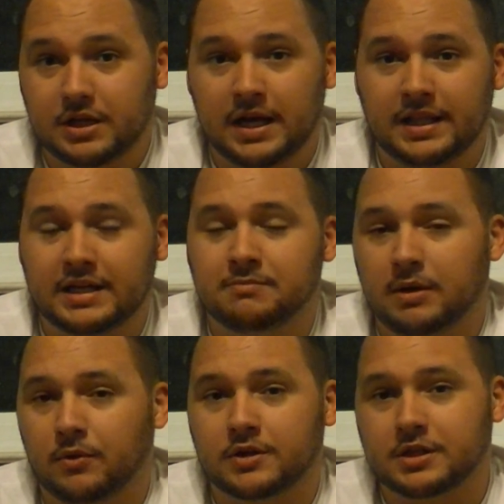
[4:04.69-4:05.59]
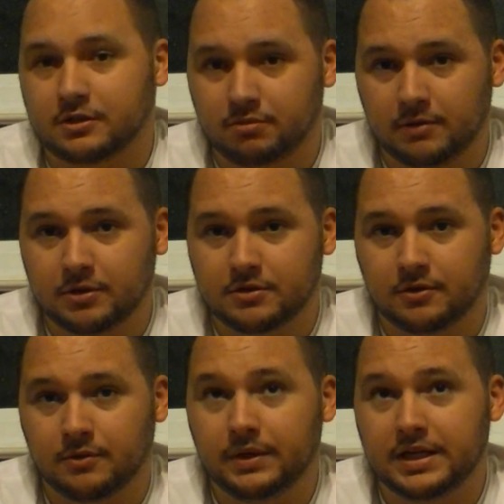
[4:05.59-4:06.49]
I, that's my work schedule pretty much during
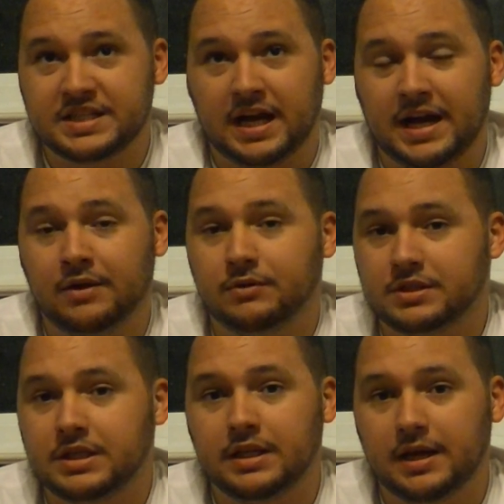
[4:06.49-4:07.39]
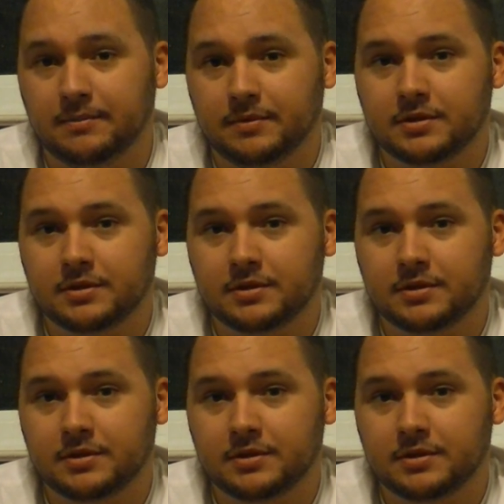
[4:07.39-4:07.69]
the week is that I don't see them.